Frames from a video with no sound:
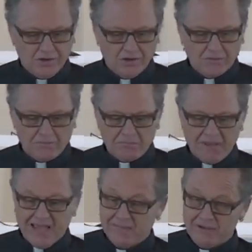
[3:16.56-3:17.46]

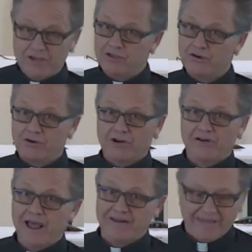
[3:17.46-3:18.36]
Maybe you're here
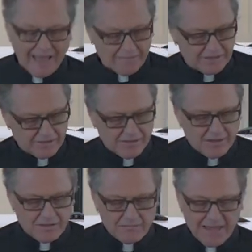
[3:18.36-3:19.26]
out of habit.
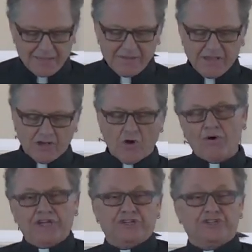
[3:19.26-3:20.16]
Maybe
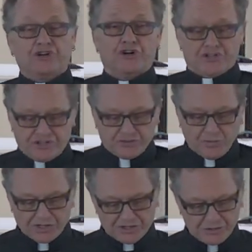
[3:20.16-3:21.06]
going to church is
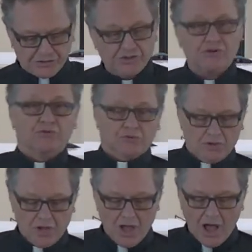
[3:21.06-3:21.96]
what you do.
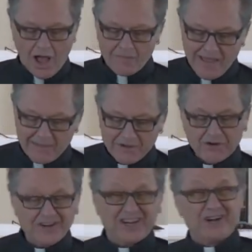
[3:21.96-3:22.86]
Or uh, maybe
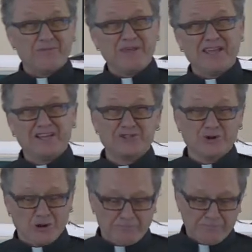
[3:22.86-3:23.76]
you're here because
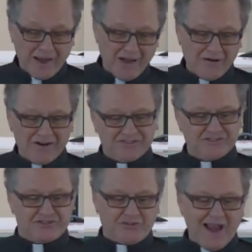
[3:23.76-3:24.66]
your parents
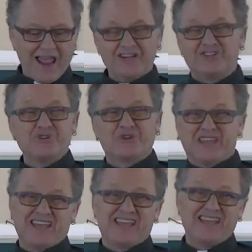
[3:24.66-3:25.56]
dragged you
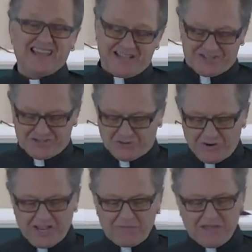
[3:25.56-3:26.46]
kicking and
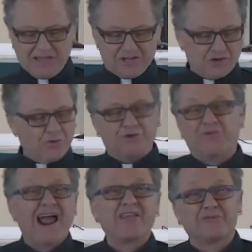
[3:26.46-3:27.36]
screaming and you would
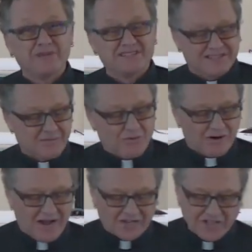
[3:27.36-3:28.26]
rather be somewhere
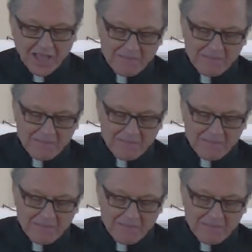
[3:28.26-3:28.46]
else.